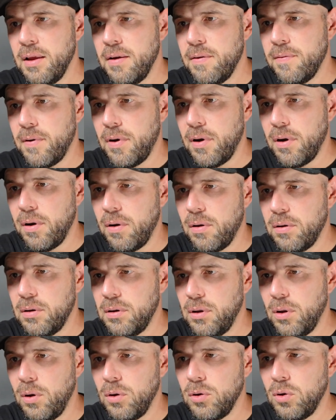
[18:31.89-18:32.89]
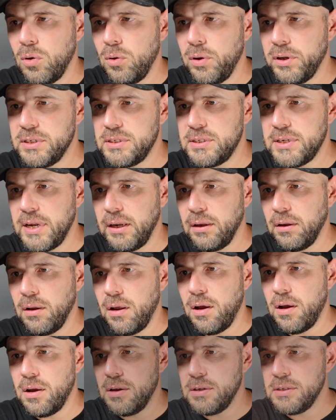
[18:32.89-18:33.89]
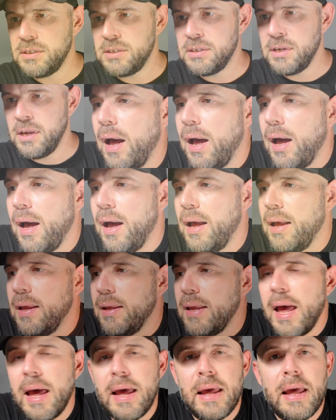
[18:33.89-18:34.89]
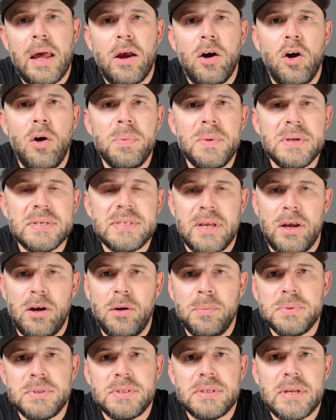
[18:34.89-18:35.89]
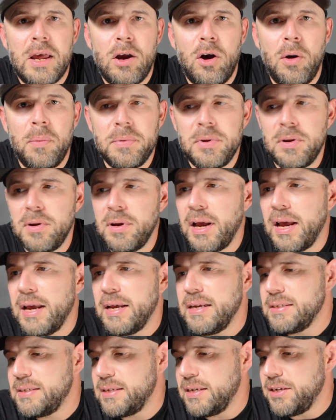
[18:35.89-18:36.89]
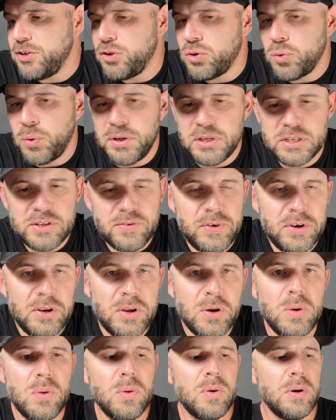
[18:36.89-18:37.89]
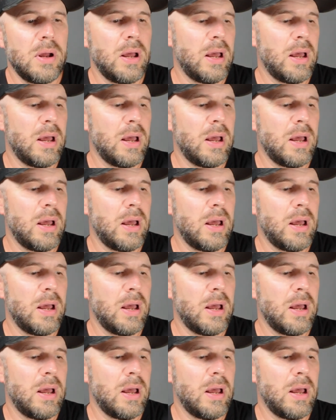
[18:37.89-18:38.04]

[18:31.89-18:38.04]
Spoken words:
Follow local and state laws. Yeah, I hope this helps. I hope you guys enjoy this video.